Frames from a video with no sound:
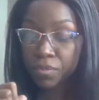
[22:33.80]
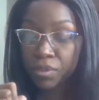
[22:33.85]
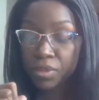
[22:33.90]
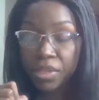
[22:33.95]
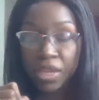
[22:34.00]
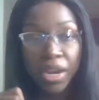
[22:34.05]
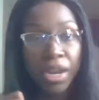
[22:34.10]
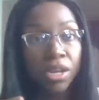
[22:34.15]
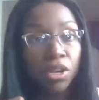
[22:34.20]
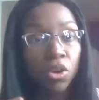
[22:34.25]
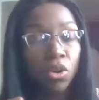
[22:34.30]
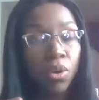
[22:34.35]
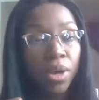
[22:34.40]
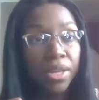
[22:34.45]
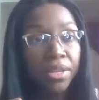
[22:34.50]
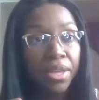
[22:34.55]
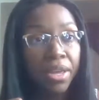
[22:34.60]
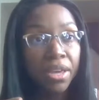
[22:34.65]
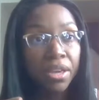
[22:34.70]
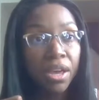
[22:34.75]
Then
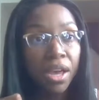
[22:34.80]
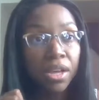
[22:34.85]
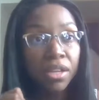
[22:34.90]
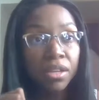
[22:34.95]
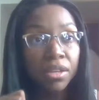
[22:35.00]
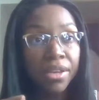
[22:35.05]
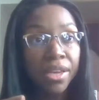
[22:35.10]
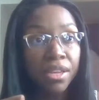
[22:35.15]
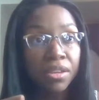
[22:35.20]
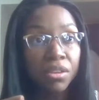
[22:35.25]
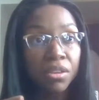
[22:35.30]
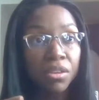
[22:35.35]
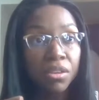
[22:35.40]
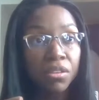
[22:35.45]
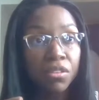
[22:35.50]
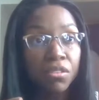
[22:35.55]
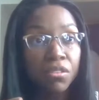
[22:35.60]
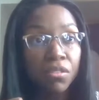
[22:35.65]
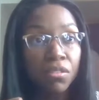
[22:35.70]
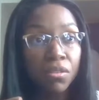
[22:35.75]
I look at the
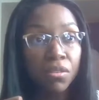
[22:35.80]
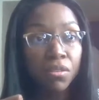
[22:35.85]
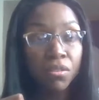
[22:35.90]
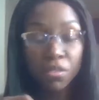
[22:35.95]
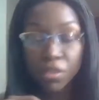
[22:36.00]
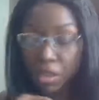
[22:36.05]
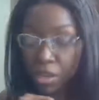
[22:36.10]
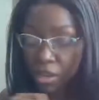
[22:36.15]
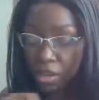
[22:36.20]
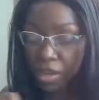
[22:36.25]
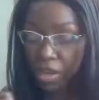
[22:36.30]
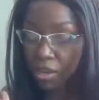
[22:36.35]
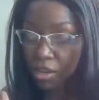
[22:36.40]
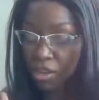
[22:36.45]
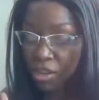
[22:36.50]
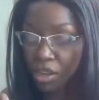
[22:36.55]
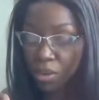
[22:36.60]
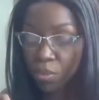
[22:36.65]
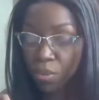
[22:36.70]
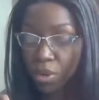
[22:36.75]
answers, and then I
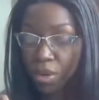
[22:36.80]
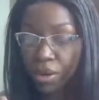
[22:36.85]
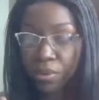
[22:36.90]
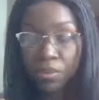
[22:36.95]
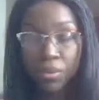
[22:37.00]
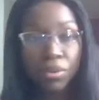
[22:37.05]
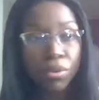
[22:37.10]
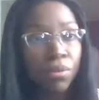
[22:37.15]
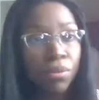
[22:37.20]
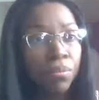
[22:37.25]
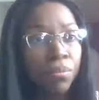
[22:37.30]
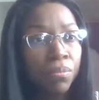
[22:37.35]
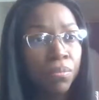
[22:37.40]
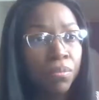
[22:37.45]
look at what I wrote.